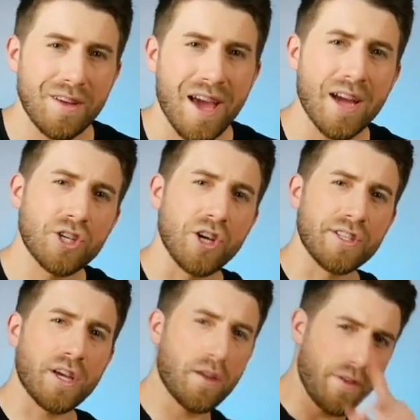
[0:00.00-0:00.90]
Actually, on
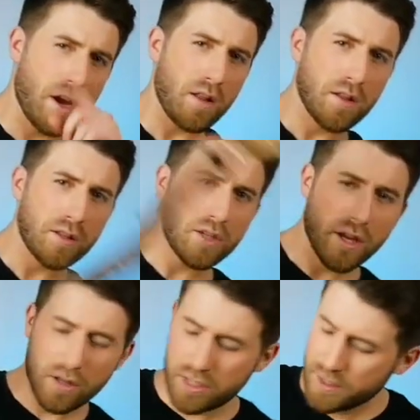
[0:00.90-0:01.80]
second thought, let's take a
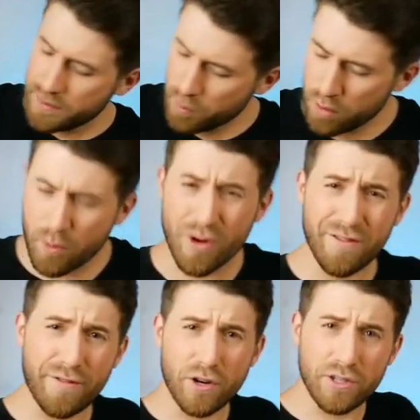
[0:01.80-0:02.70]
look at something more important
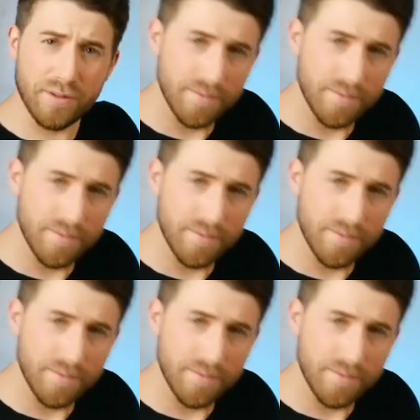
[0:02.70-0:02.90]
first.